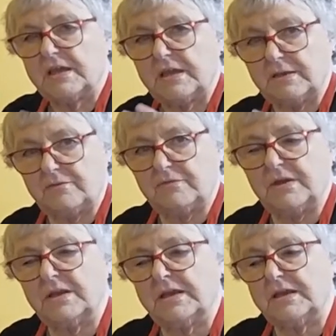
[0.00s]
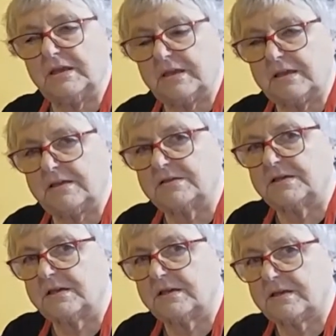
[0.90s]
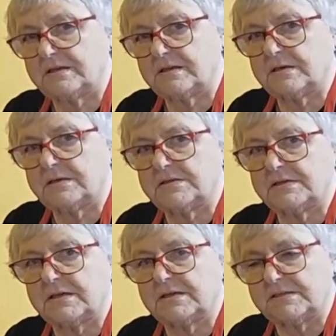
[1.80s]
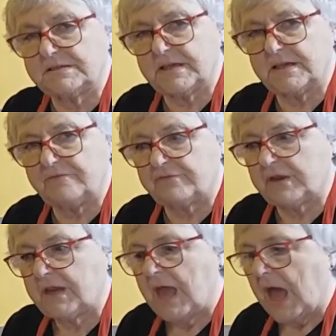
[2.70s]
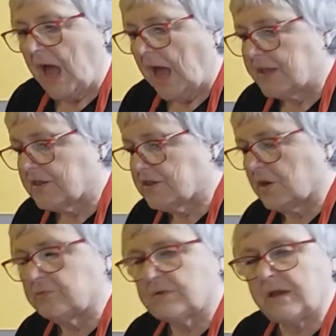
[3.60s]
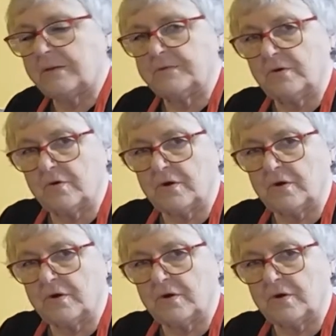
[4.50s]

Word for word: it really is nice and savoury. I'm not